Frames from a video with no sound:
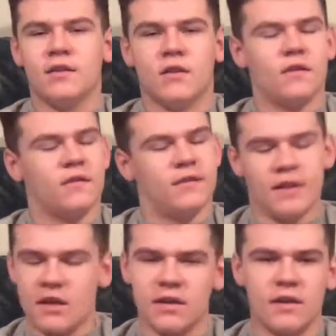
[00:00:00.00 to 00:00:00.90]
just
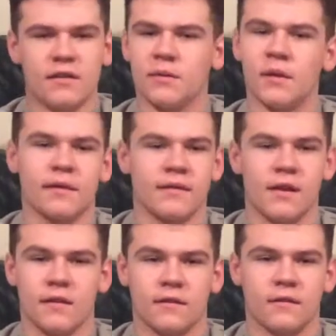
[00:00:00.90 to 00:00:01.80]
didn't need to
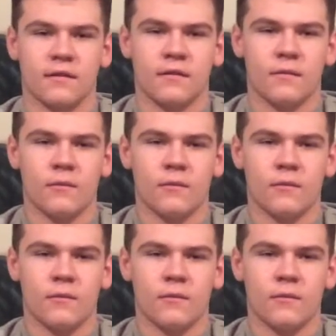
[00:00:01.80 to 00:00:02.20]
exist.